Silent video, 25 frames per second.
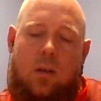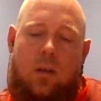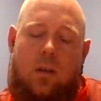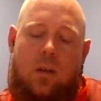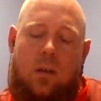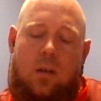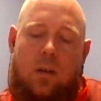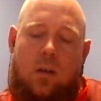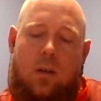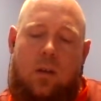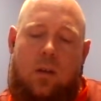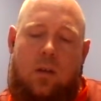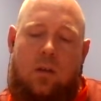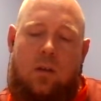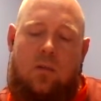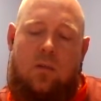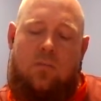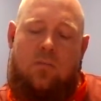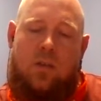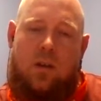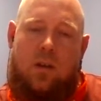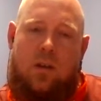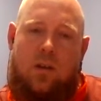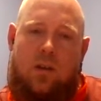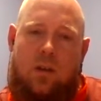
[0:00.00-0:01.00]
And to
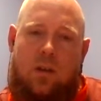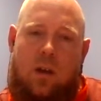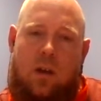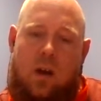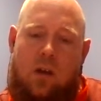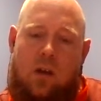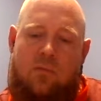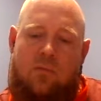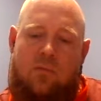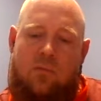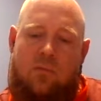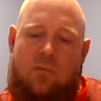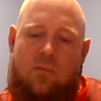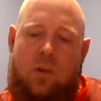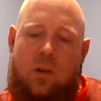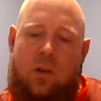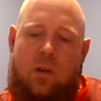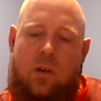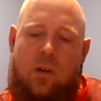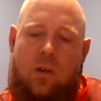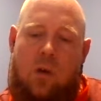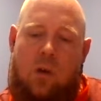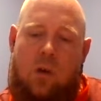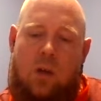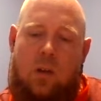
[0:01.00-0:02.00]
finish it off, we're
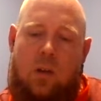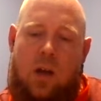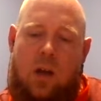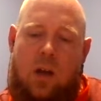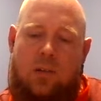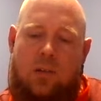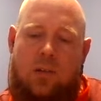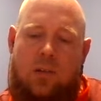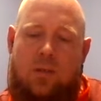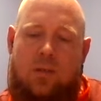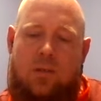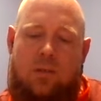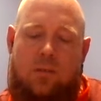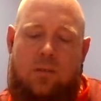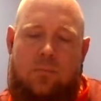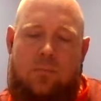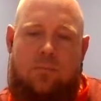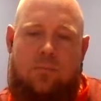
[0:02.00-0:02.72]
gonna go Colossus.